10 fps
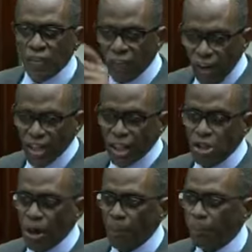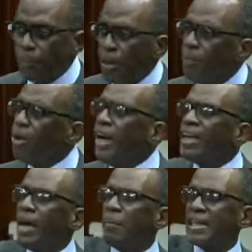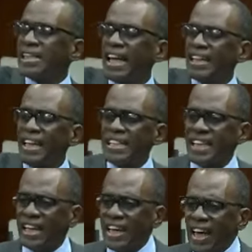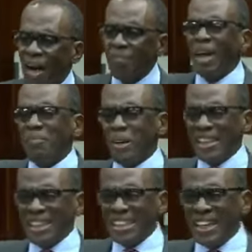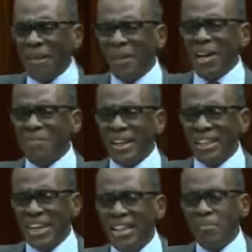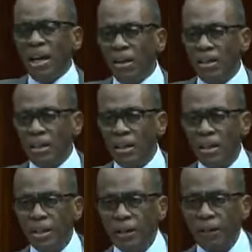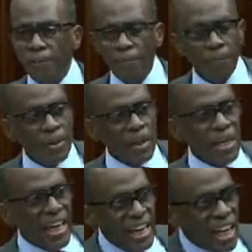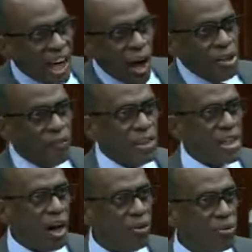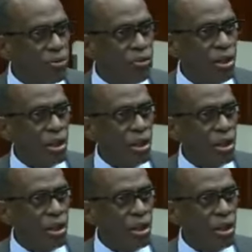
falling in the trap. Because he came and he started and he said, I'm not a politician, leave me alone. In and out of this house.